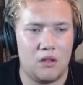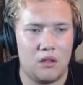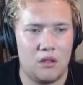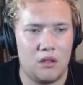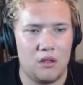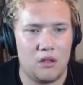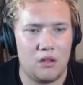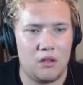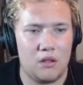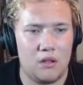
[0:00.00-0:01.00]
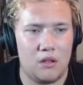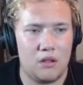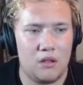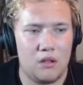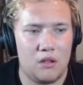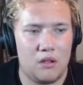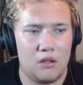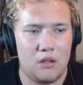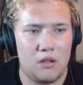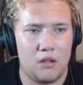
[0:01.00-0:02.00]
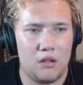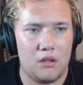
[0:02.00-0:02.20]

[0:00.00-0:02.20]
(no one is talking)